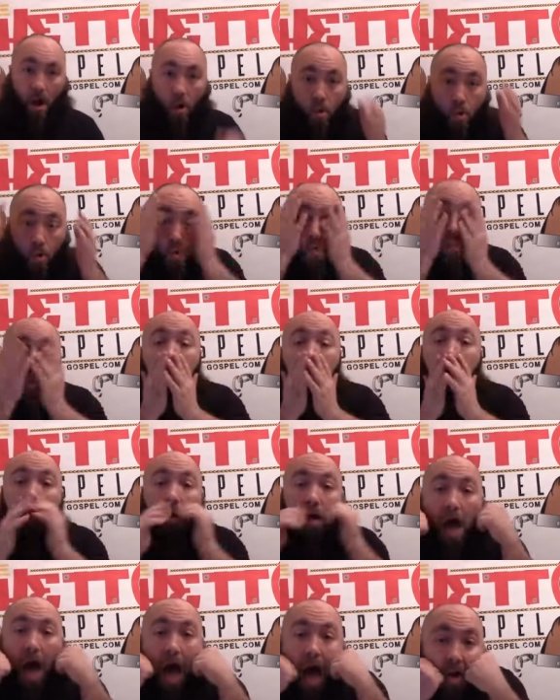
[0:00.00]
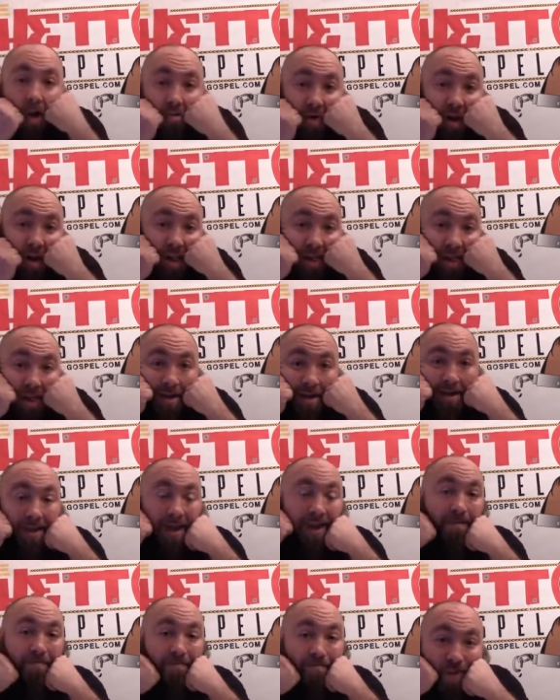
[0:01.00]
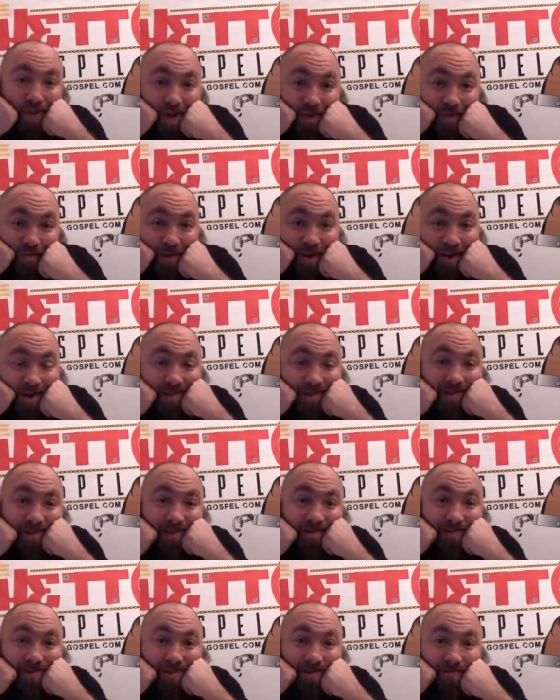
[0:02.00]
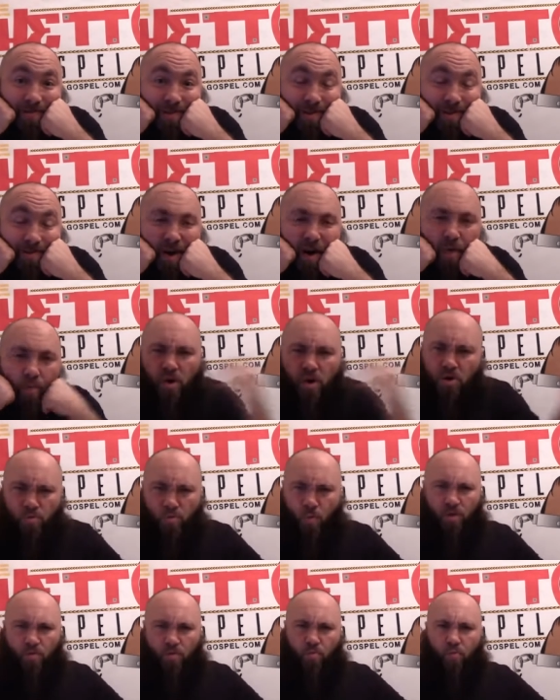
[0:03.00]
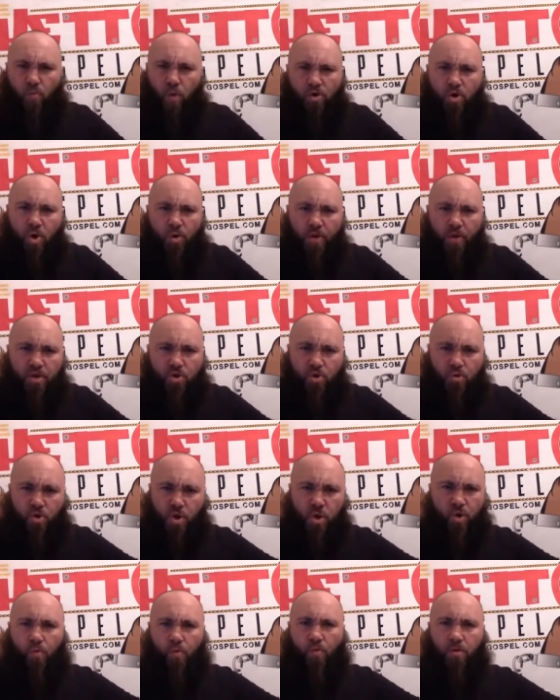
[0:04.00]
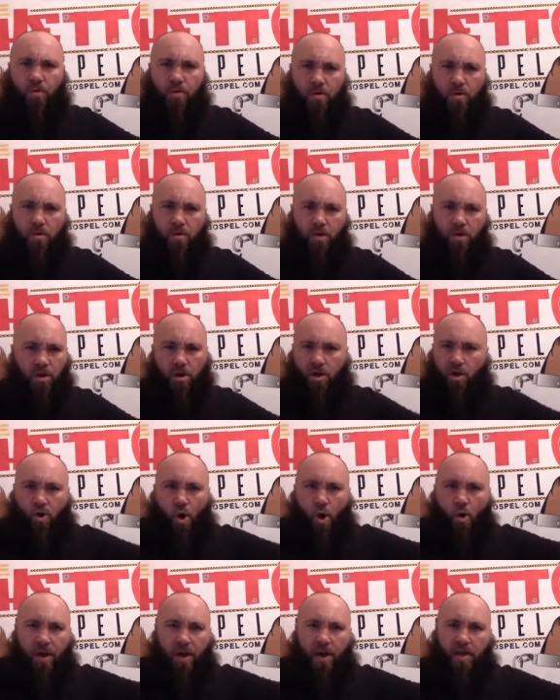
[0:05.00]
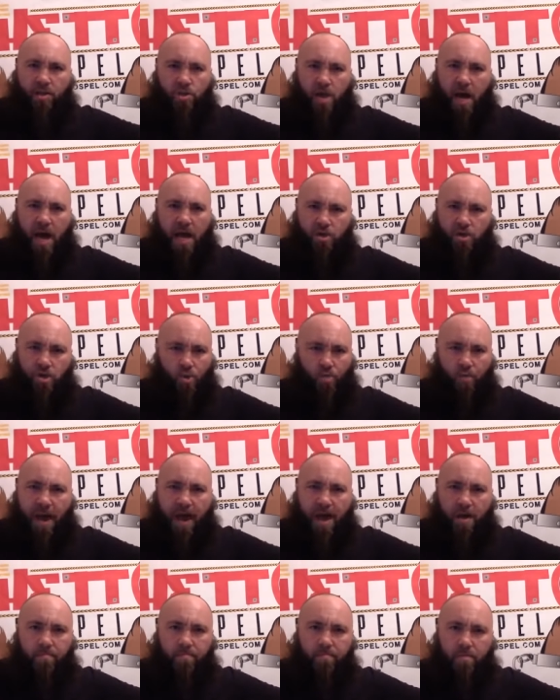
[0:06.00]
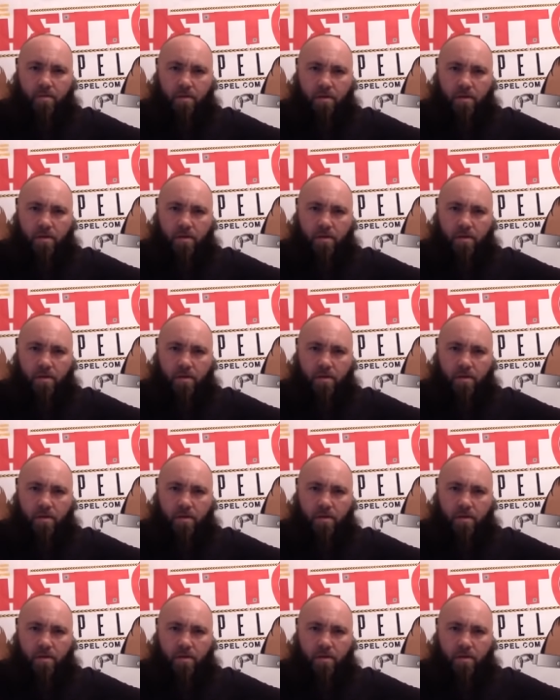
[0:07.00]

Ooh, I want to look at, where does Lucifer dwell? What, what, what good would it do you? You're going to go there and try to shoot at him?